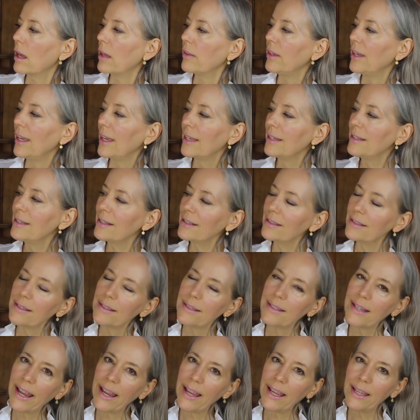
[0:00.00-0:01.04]
The index
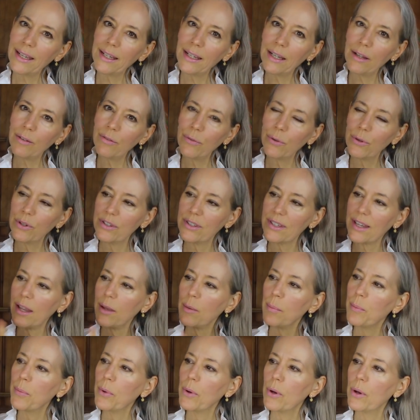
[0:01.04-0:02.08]
is handy, for
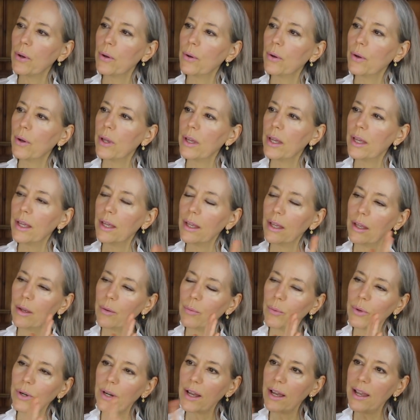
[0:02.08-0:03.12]
example,
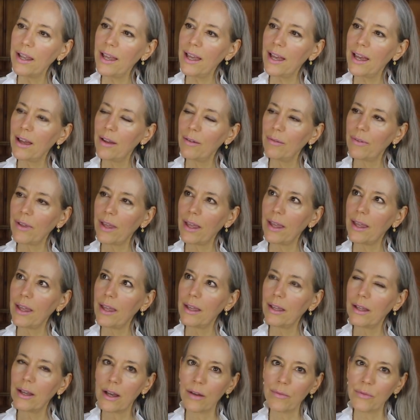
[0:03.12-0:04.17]
when I have
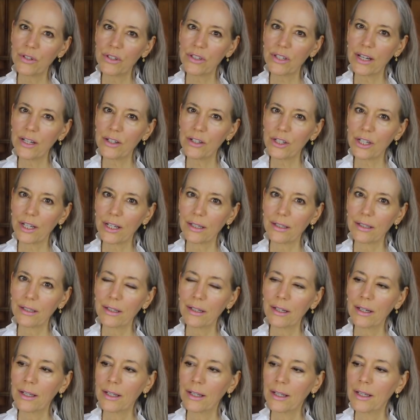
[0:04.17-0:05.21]
a
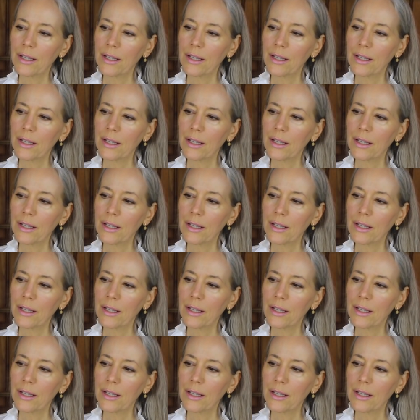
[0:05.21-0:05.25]
conversation,